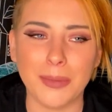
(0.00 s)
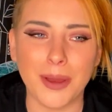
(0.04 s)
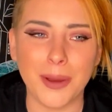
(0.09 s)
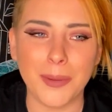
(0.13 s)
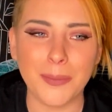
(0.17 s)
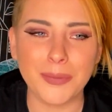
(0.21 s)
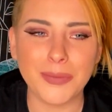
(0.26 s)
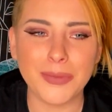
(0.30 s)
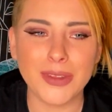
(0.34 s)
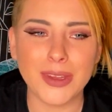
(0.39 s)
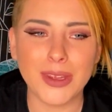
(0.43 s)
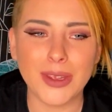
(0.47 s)

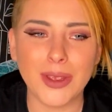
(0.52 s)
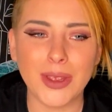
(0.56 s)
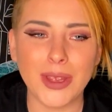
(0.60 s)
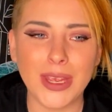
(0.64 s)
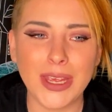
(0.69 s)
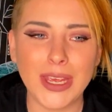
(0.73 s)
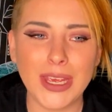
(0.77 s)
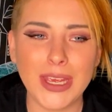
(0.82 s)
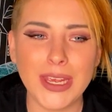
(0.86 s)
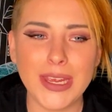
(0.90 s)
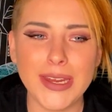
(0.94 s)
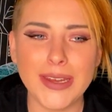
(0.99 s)
But
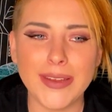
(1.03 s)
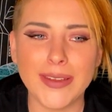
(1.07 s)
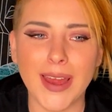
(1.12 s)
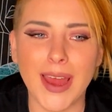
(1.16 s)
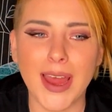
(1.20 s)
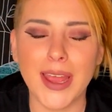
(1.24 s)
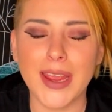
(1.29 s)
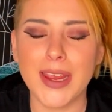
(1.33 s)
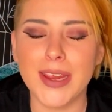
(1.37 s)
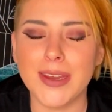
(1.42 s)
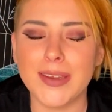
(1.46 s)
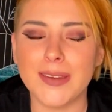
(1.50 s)
he
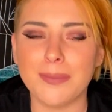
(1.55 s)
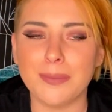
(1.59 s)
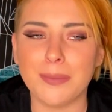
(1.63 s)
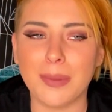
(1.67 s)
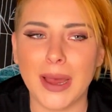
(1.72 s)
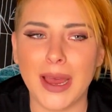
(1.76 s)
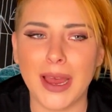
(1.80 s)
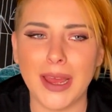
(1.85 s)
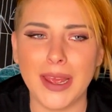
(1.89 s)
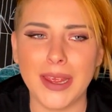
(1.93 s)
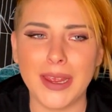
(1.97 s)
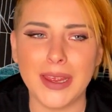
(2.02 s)
died
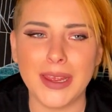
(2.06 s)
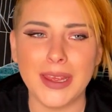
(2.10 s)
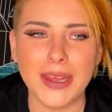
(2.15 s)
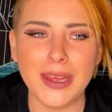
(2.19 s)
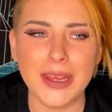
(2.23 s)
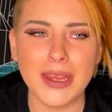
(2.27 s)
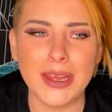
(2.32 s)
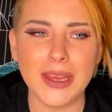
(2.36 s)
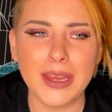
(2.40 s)
by,